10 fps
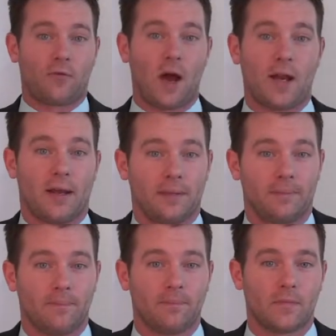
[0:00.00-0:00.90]
Friday.
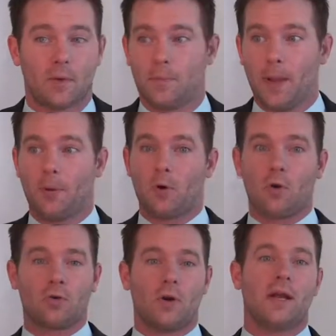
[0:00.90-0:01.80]
And people
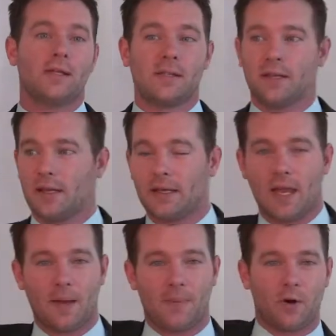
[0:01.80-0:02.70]
go crazy and they
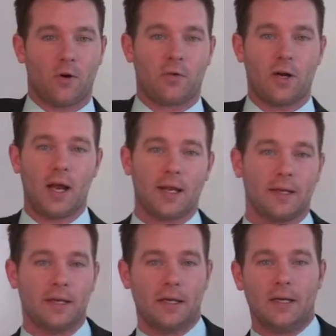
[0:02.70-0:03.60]
camp out
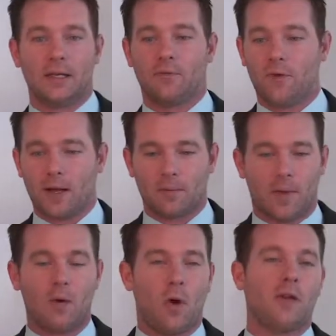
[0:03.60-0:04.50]
overnight. In
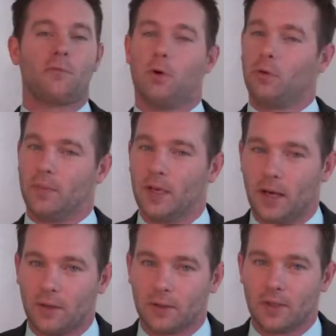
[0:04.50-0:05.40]
fact, my wife pulled
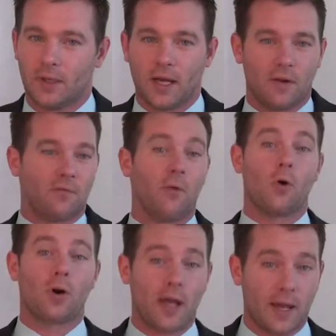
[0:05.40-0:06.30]
me out at
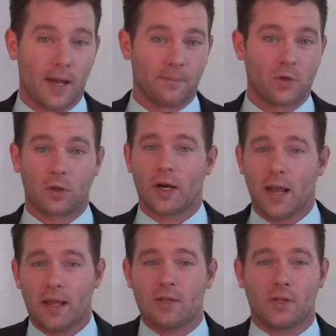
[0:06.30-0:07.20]
4 a.m. to go
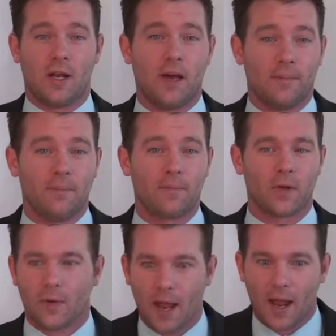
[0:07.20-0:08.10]
to H&M.
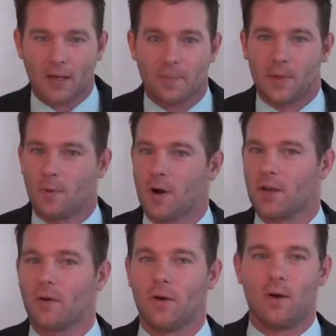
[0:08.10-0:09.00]
We had to be
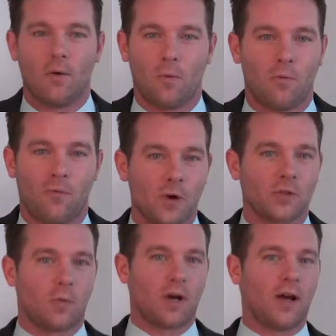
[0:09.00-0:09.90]
one of the
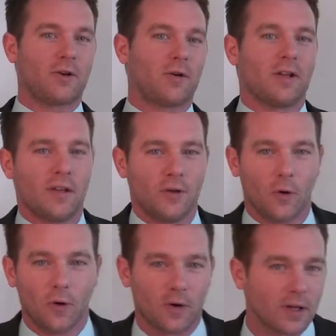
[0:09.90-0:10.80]
first 100 in the
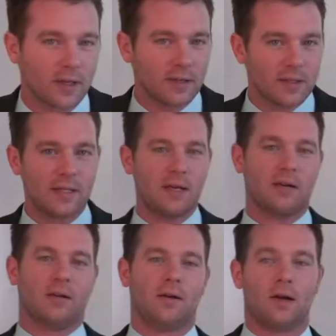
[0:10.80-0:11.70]
door to get the
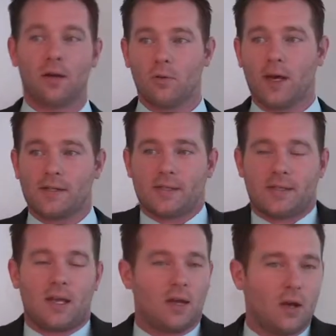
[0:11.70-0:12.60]
deal. Otherwise,
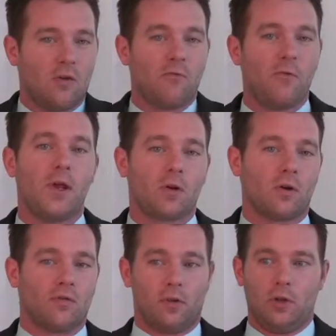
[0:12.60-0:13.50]
it's that
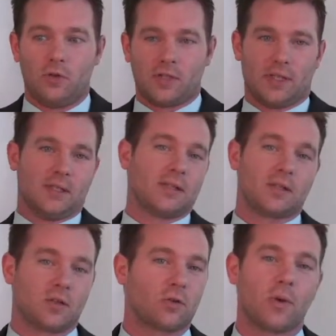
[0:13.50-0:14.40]
fear of losing
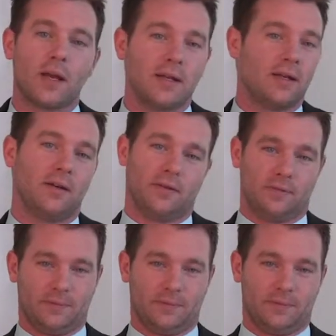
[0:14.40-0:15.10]
such a great deal.